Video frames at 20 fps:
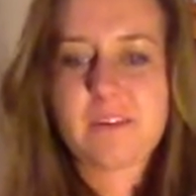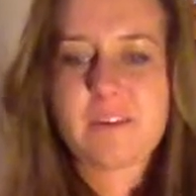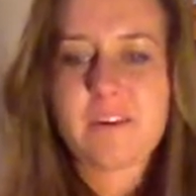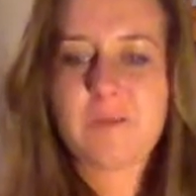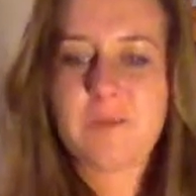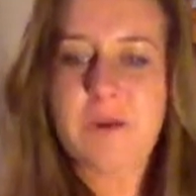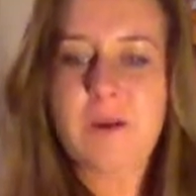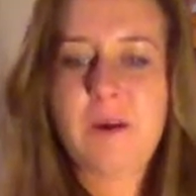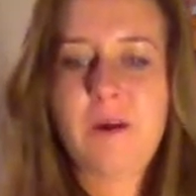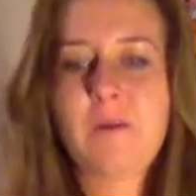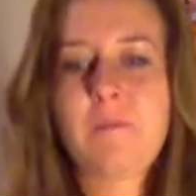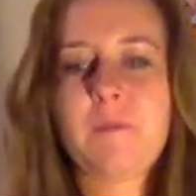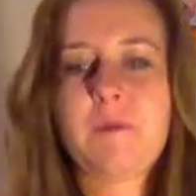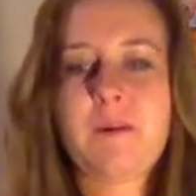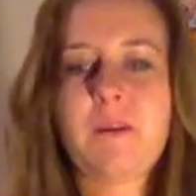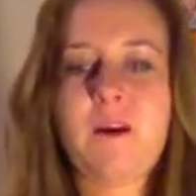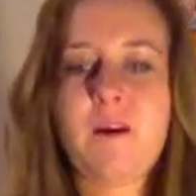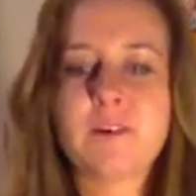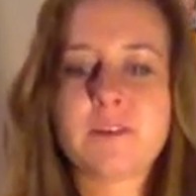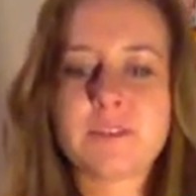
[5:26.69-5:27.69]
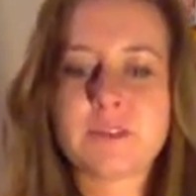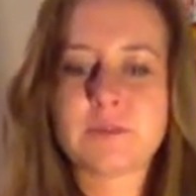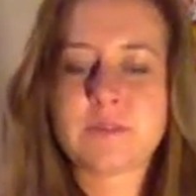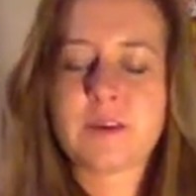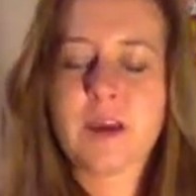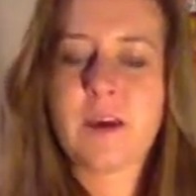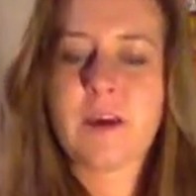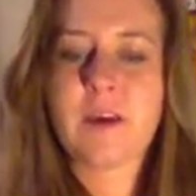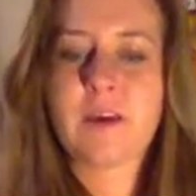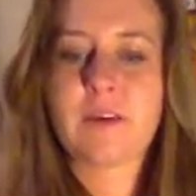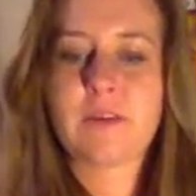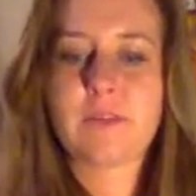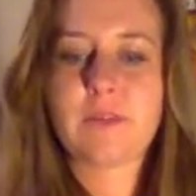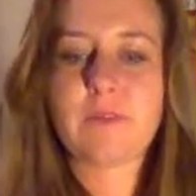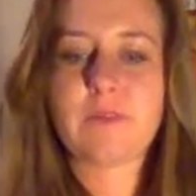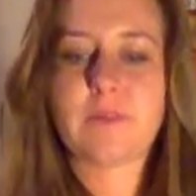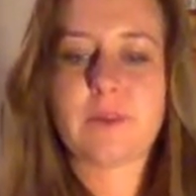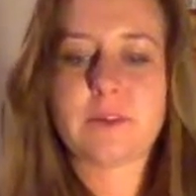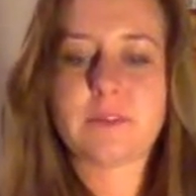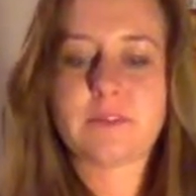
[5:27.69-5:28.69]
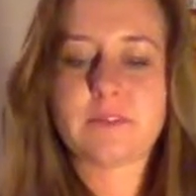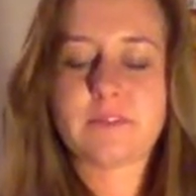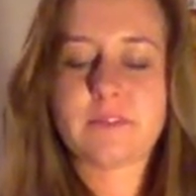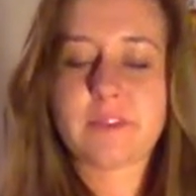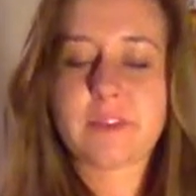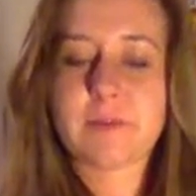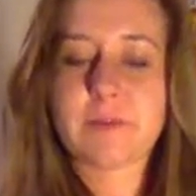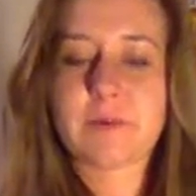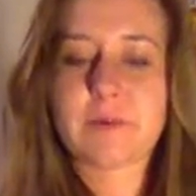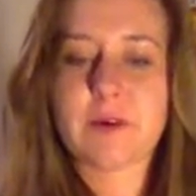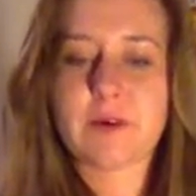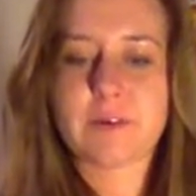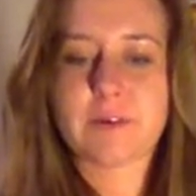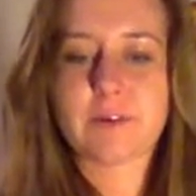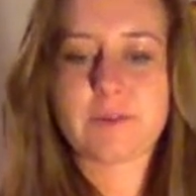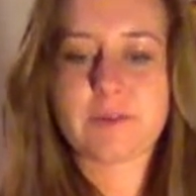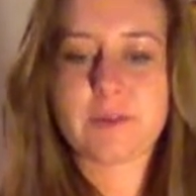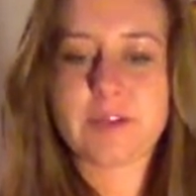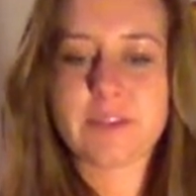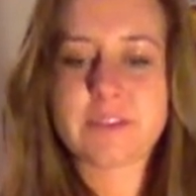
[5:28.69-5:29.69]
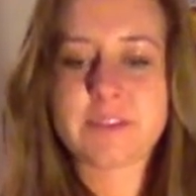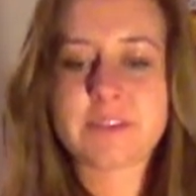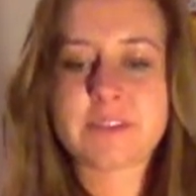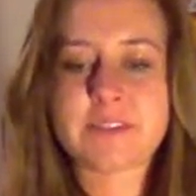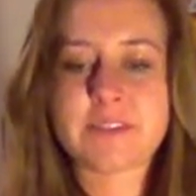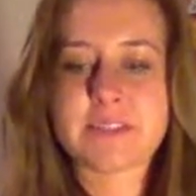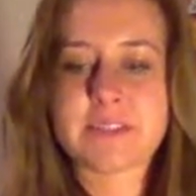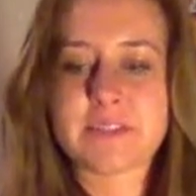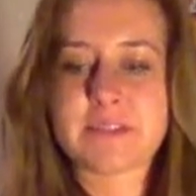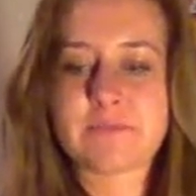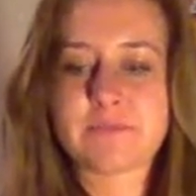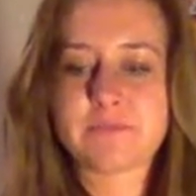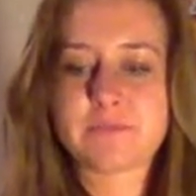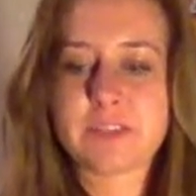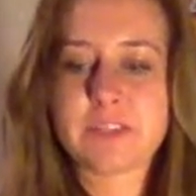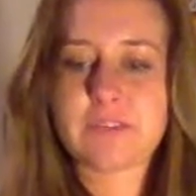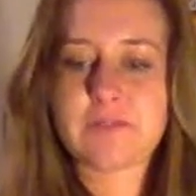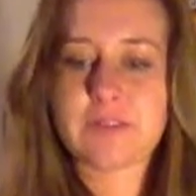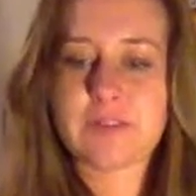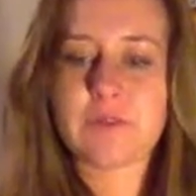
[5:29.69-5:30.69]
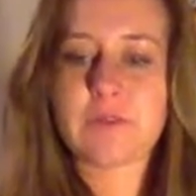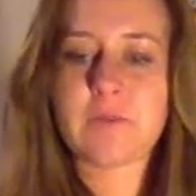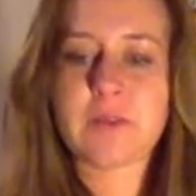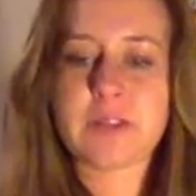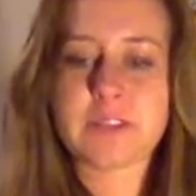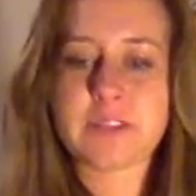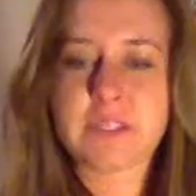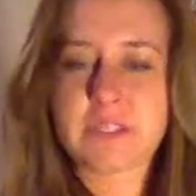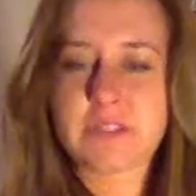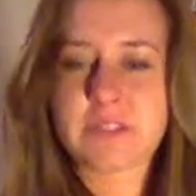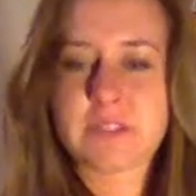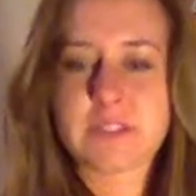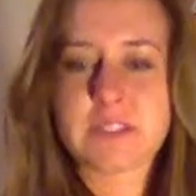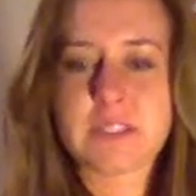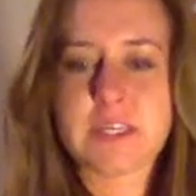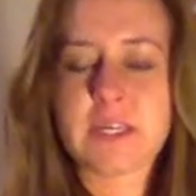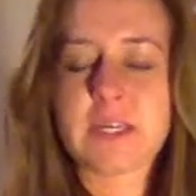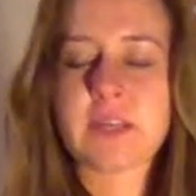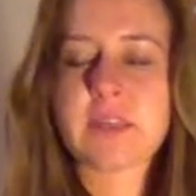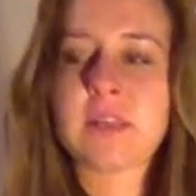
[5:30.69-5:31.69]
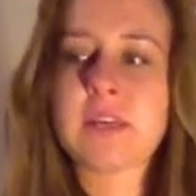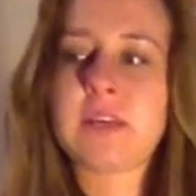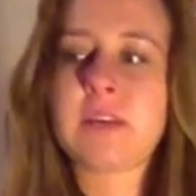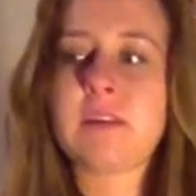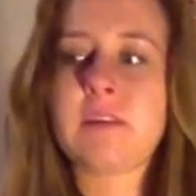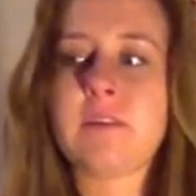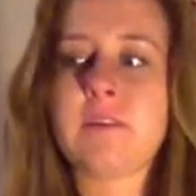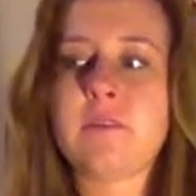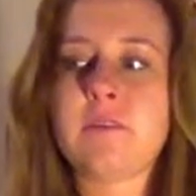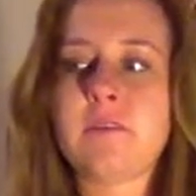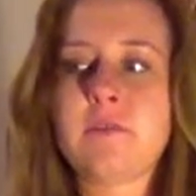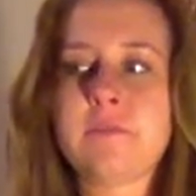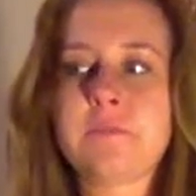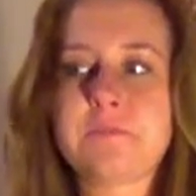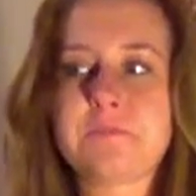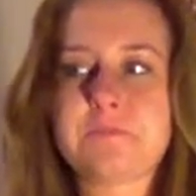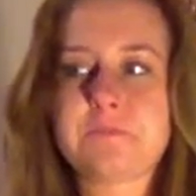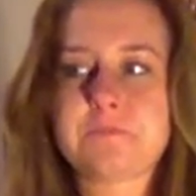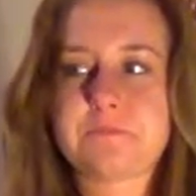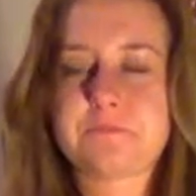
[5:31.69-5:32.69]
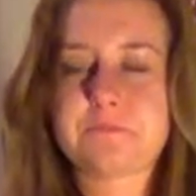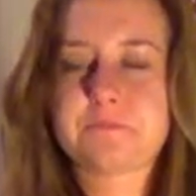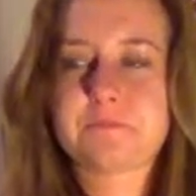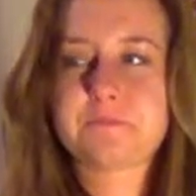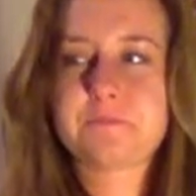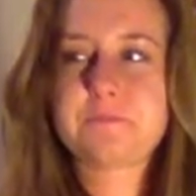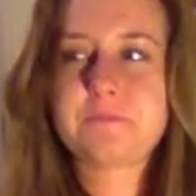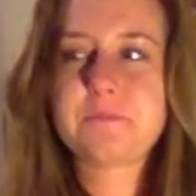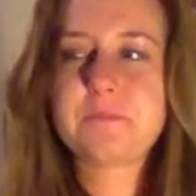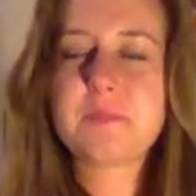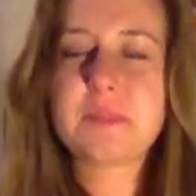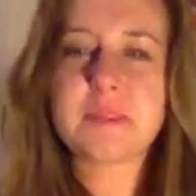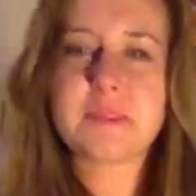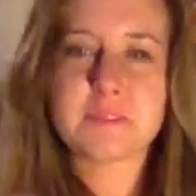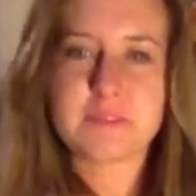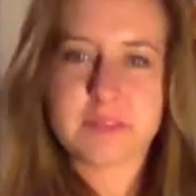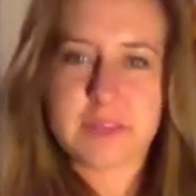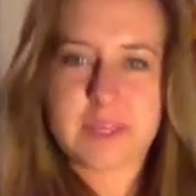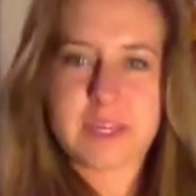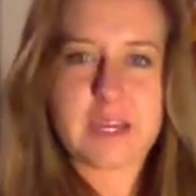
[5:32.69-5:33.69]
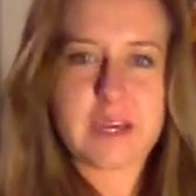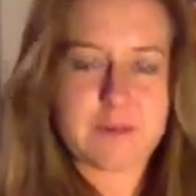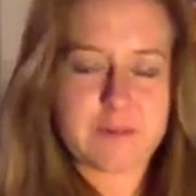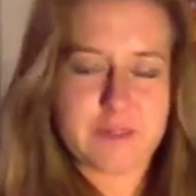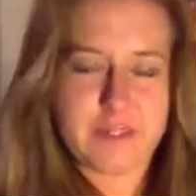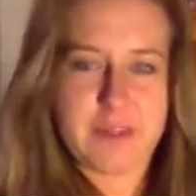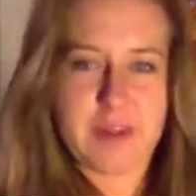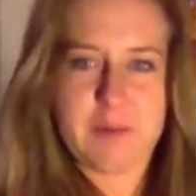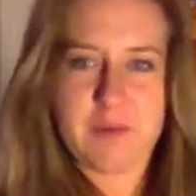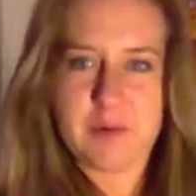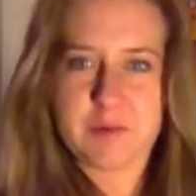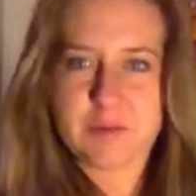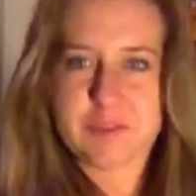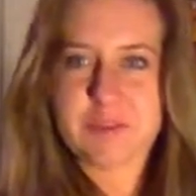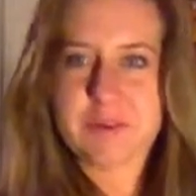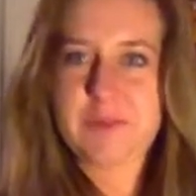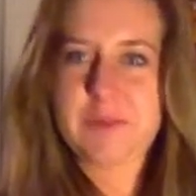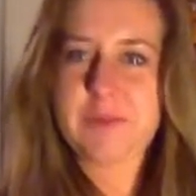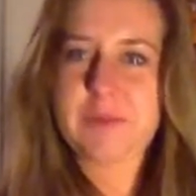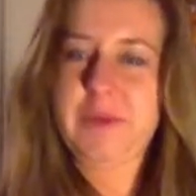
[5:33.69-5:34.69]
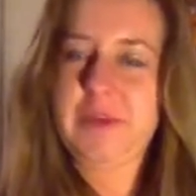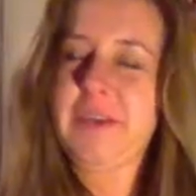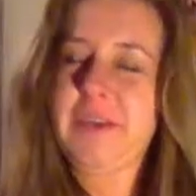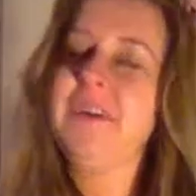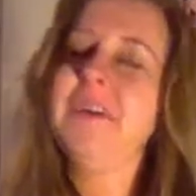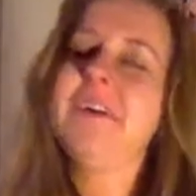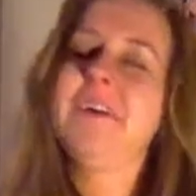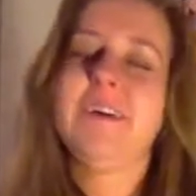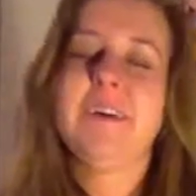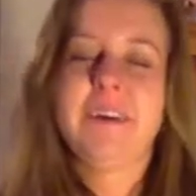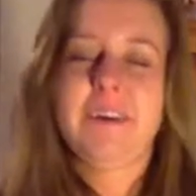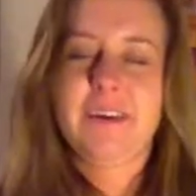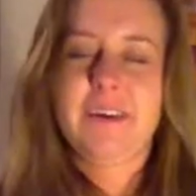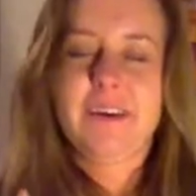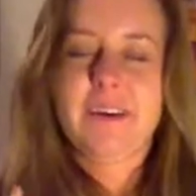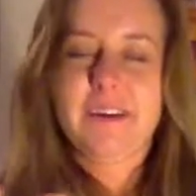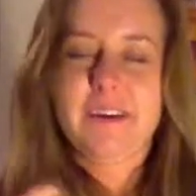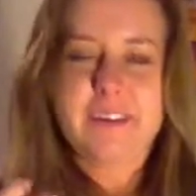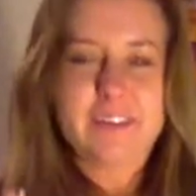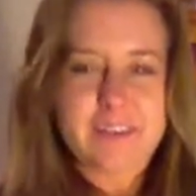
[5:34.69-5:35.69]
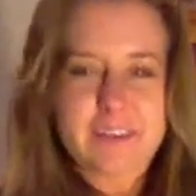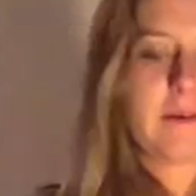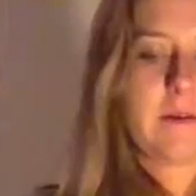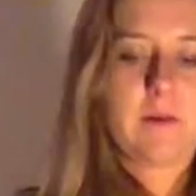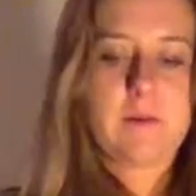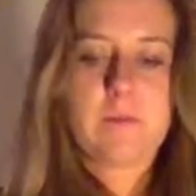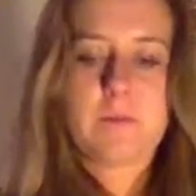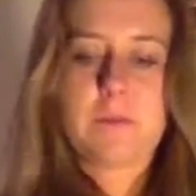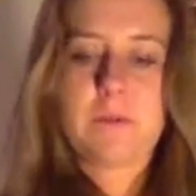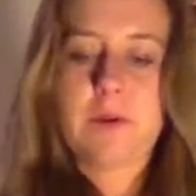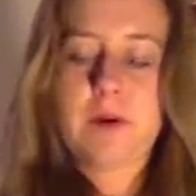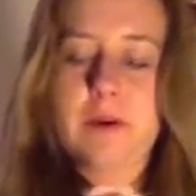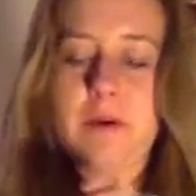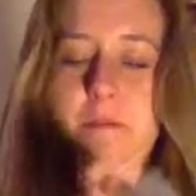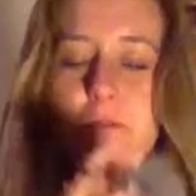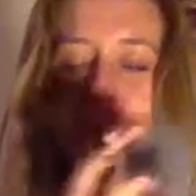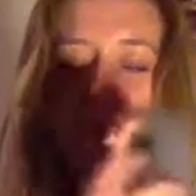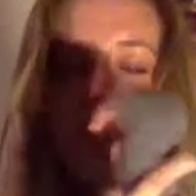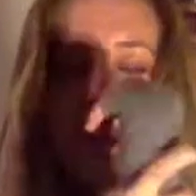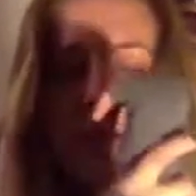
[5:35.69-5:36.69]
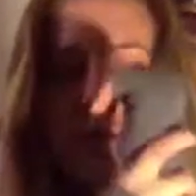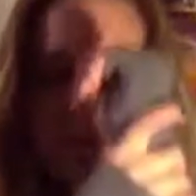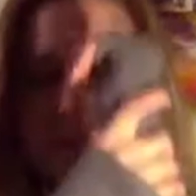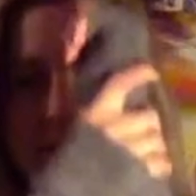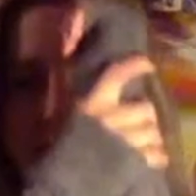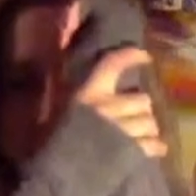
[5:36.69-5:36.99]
coming up and also tying them around your wrists and giving you blessings and saying thank you. And so that got really emotional with me. But I was